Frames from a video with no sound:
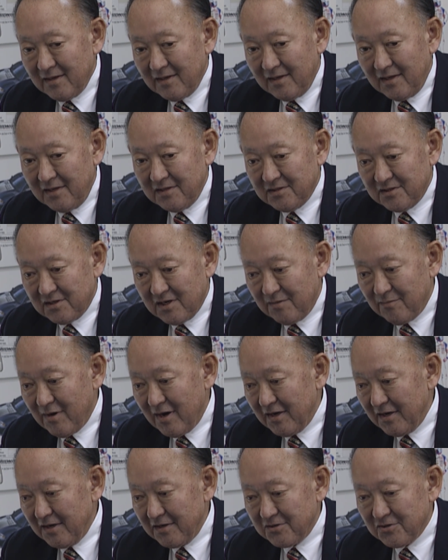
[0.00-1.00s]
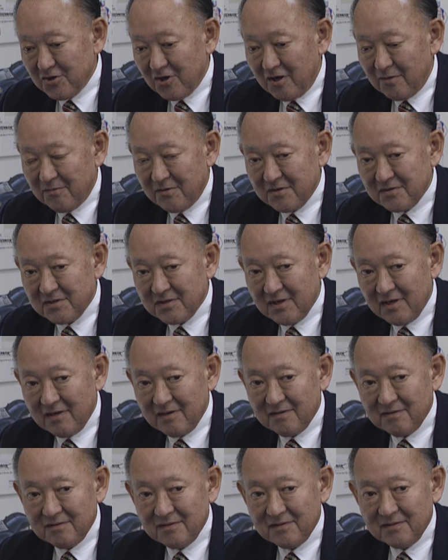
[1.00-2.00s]
He says, come on in, Chalmers.
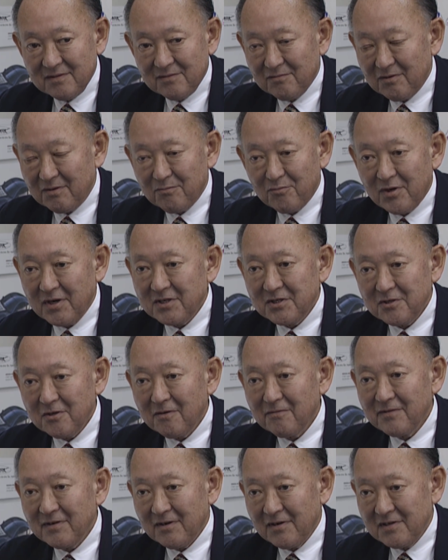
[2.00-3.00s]
What brings you over here?